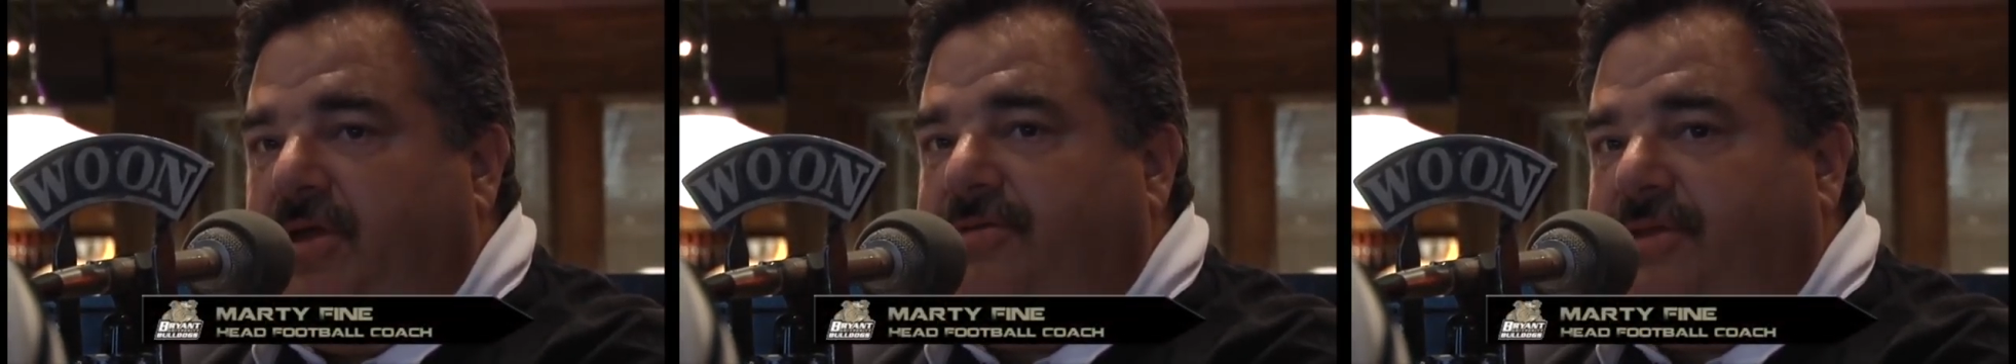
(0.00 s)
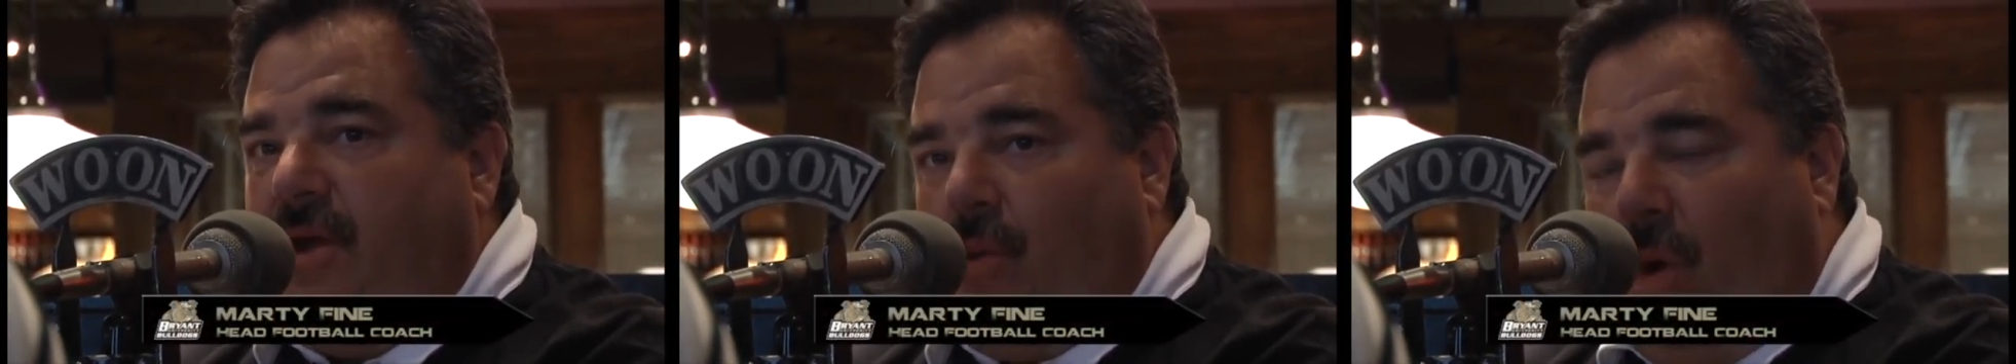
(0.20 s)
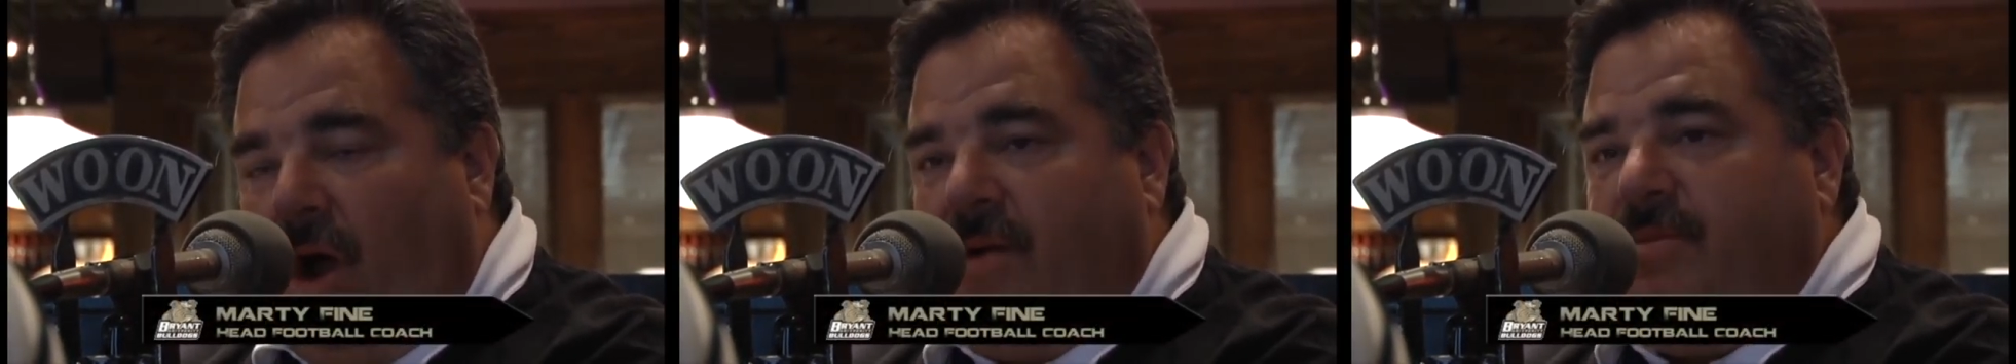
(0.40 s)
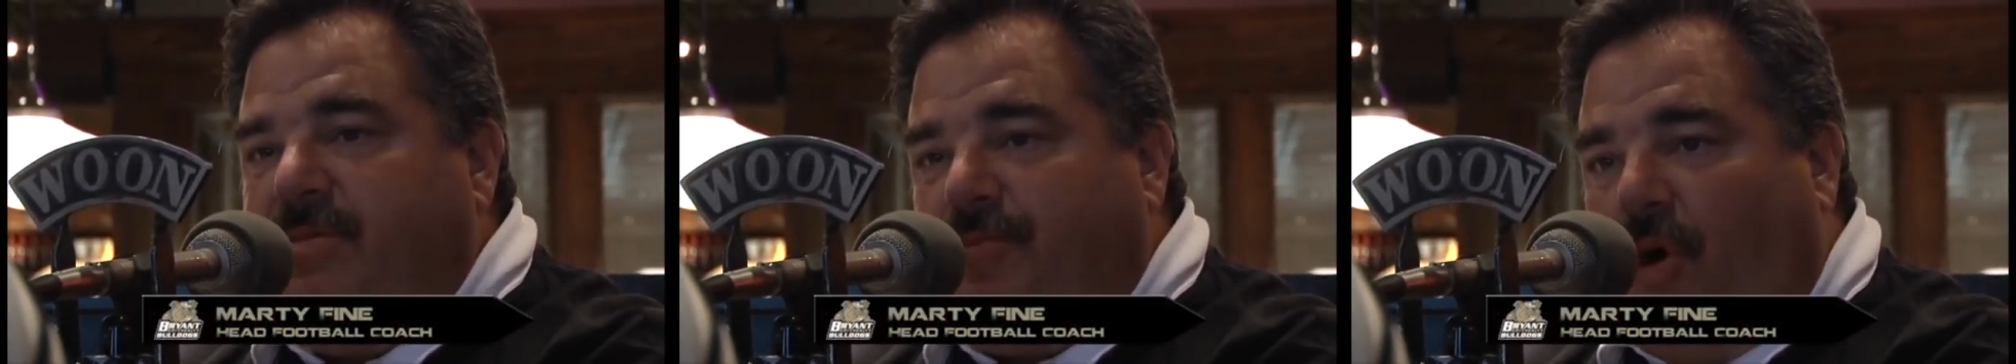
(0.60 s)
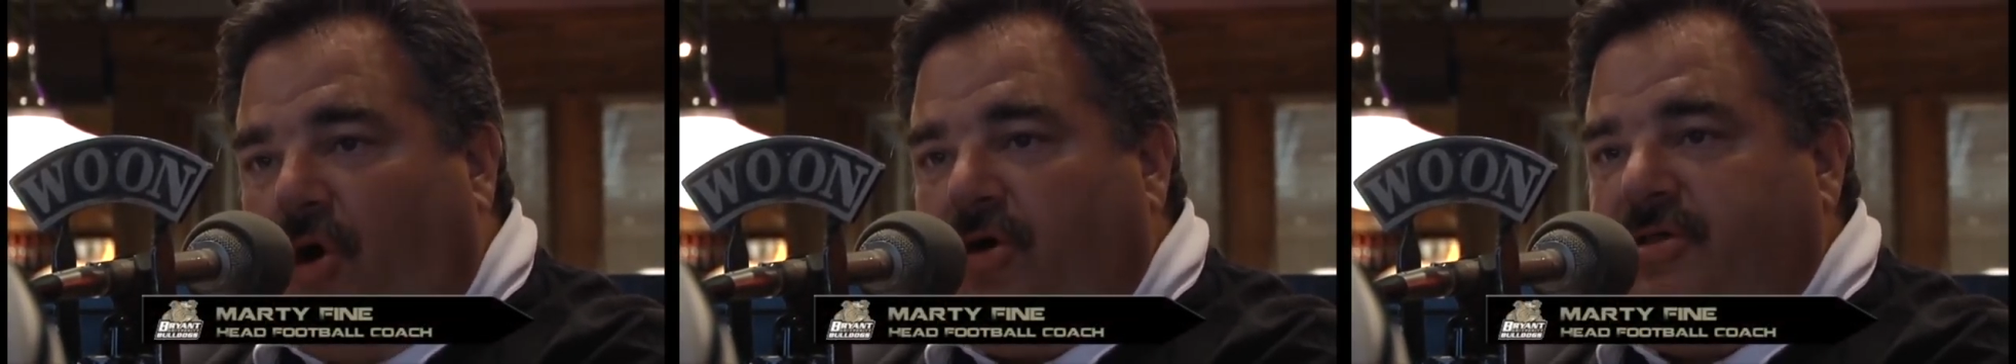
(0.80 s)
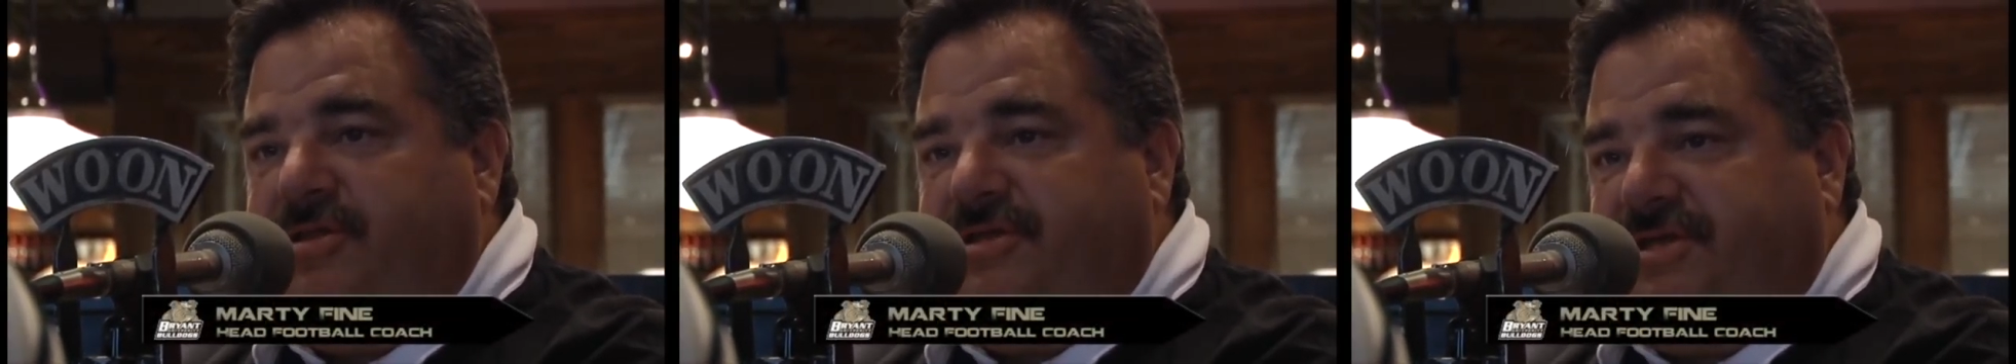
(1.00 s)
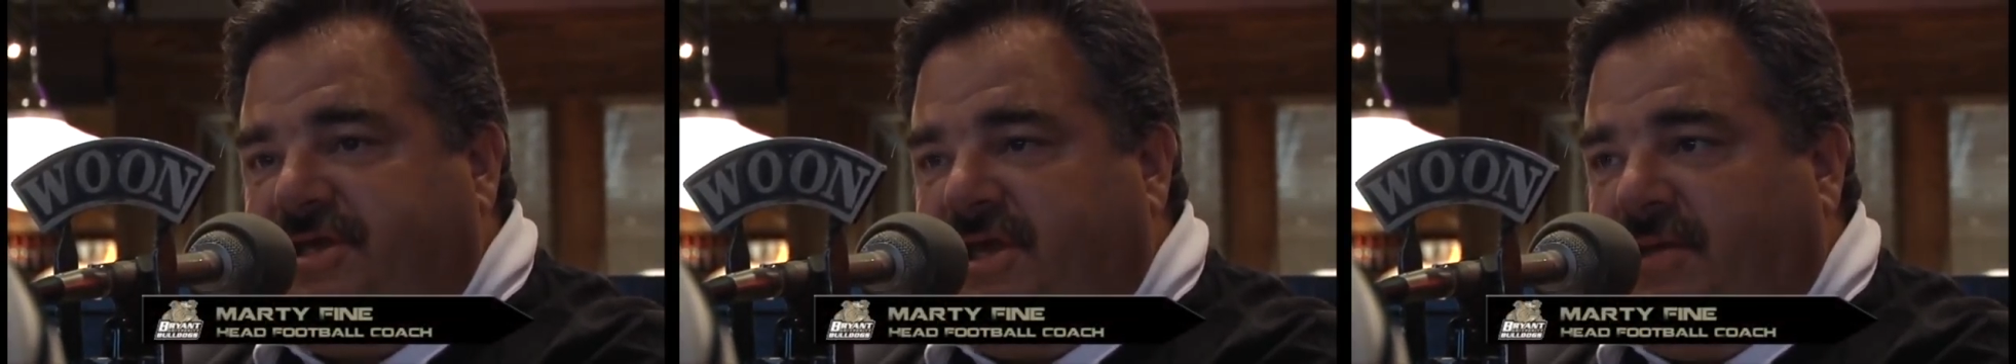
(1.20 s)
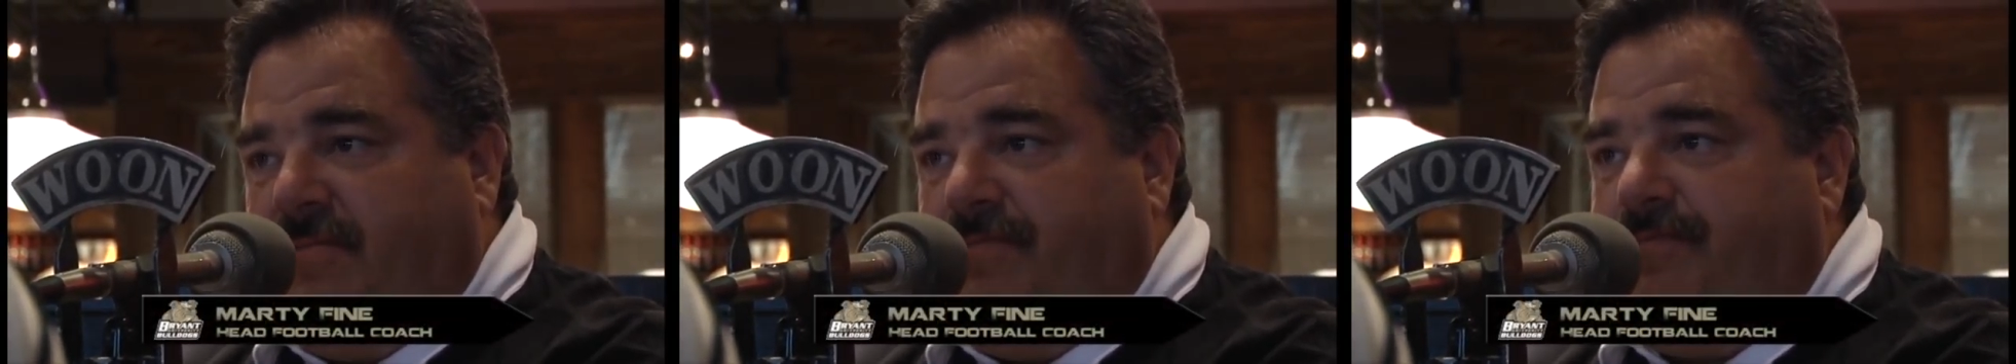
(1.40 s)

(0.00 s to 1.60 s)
They want to be part of the team.